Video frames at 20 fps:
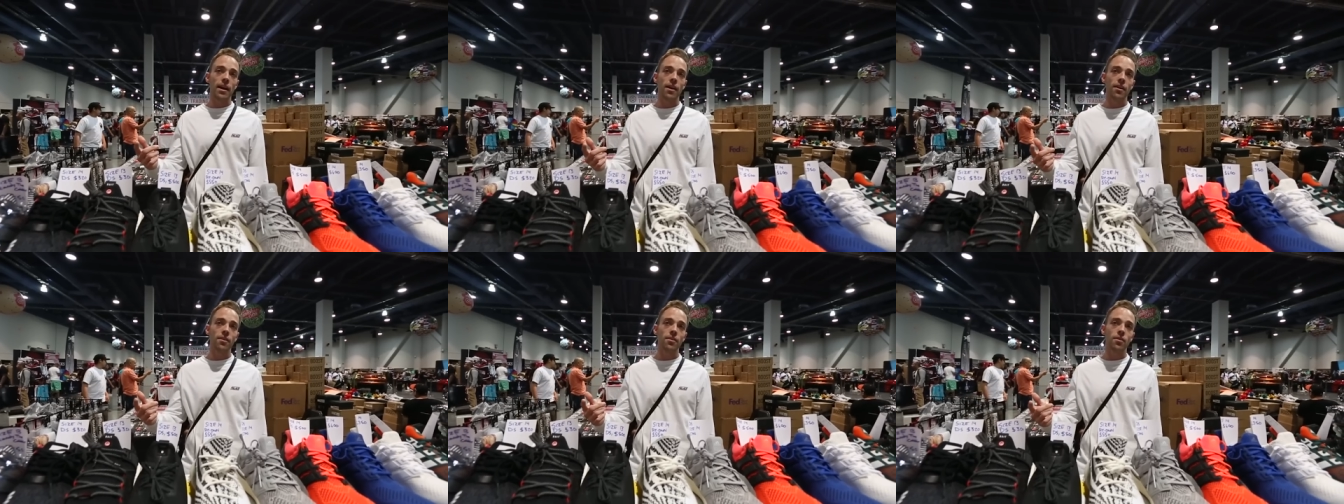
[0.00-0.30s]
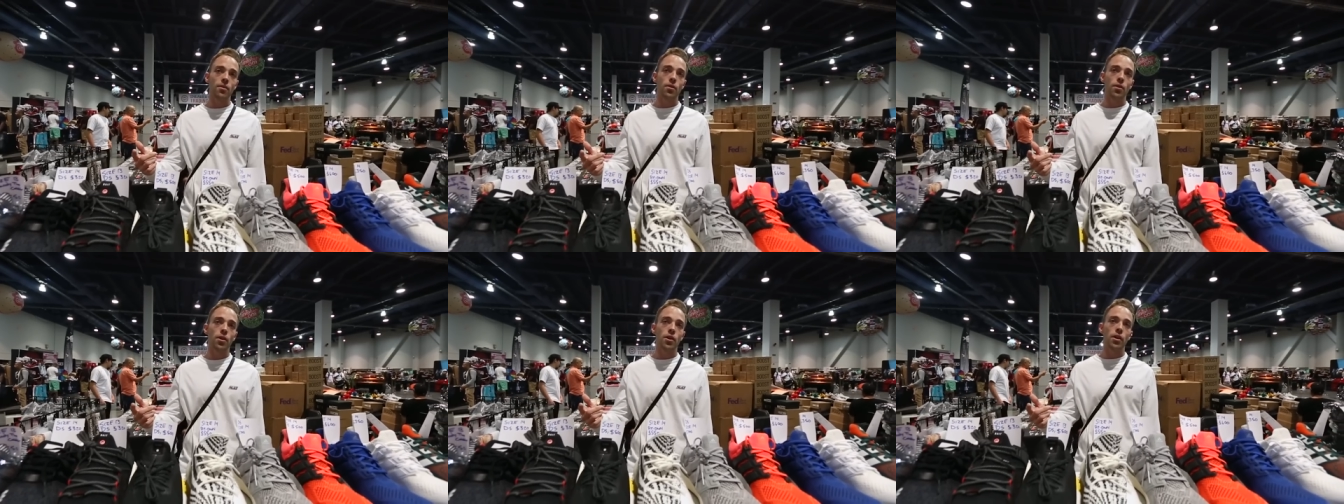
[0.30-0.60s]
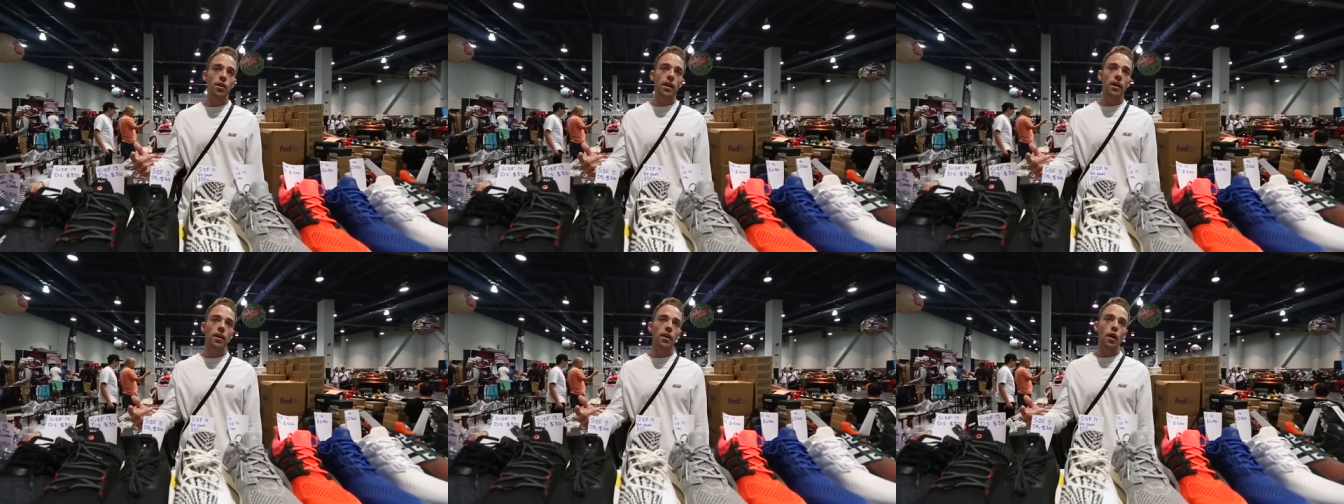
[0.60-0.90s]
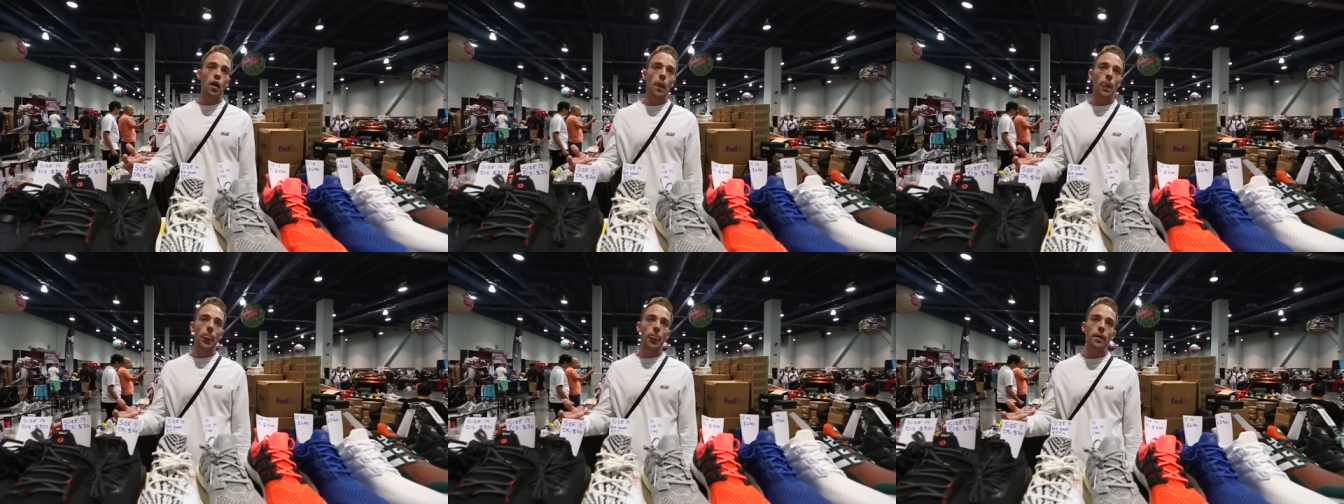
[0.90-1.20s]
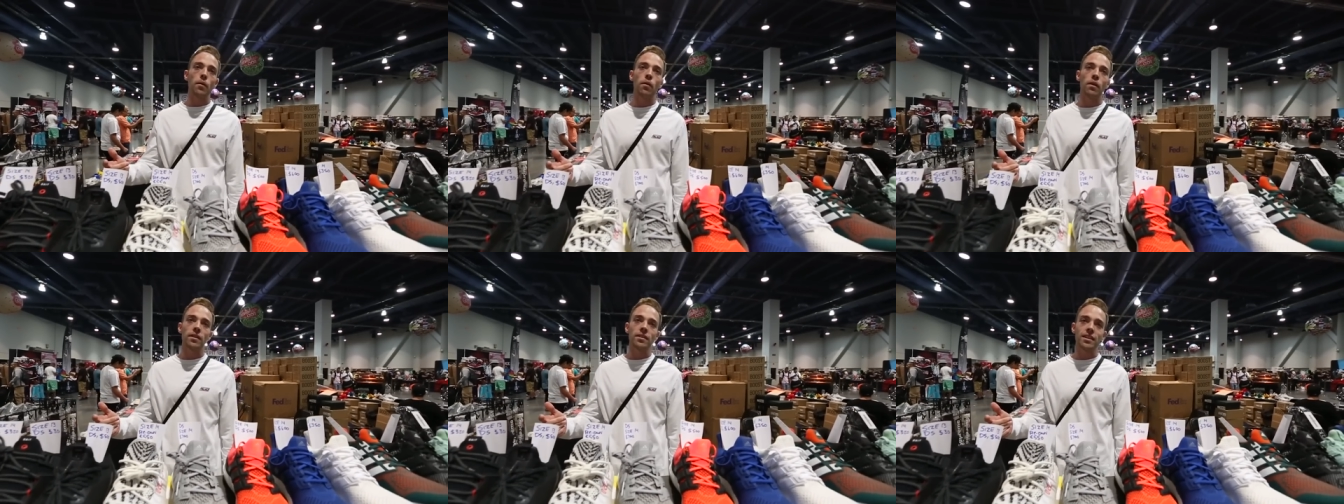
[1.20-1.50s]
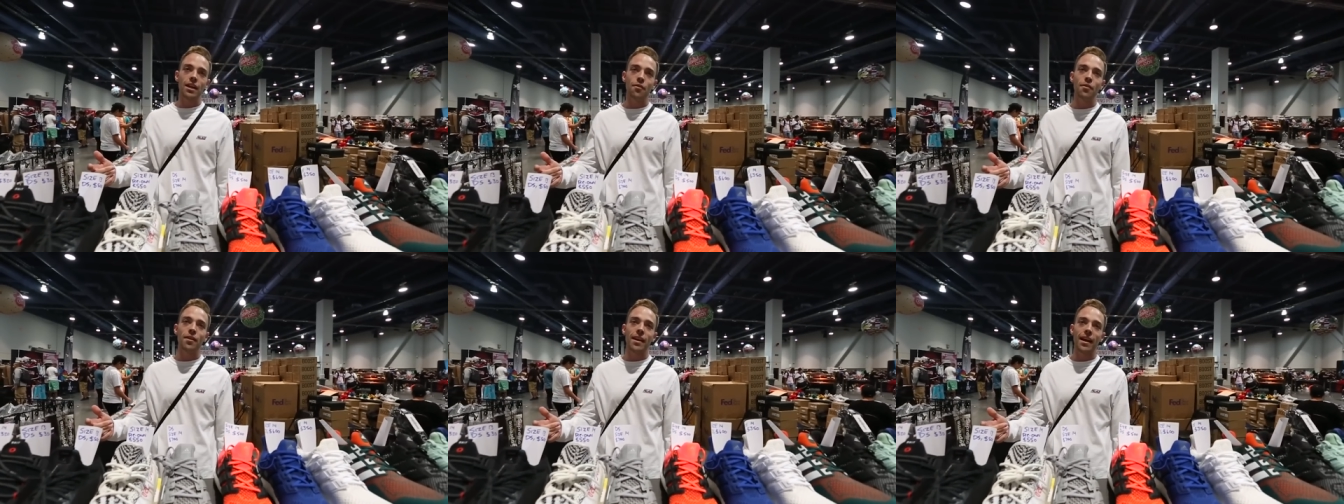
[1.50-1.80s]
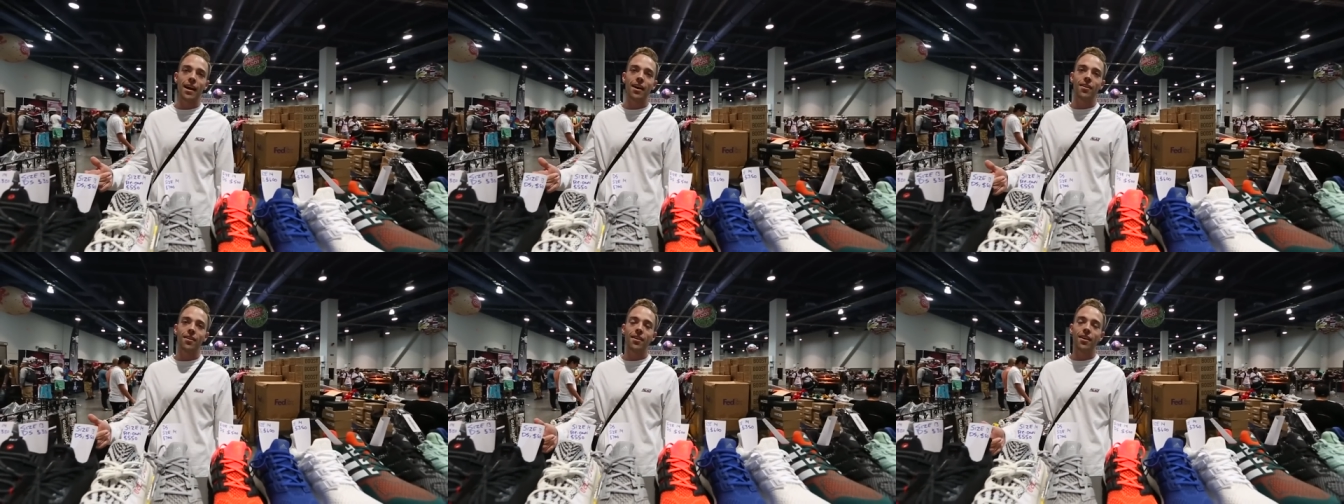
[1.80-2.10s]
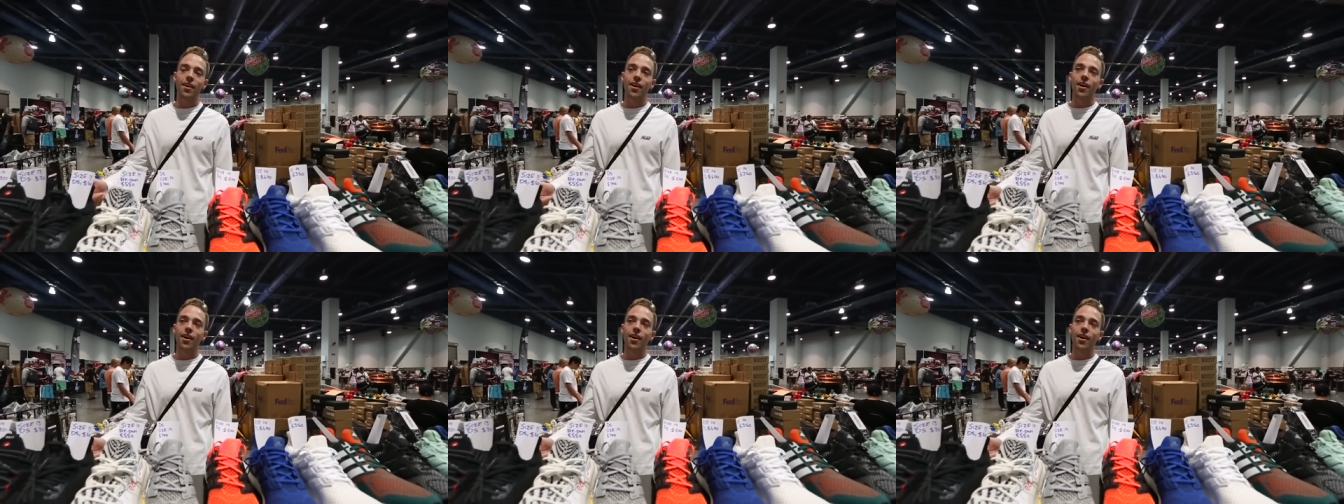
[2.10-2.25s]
out? Or it could or be one of the ones coming, coming out, so.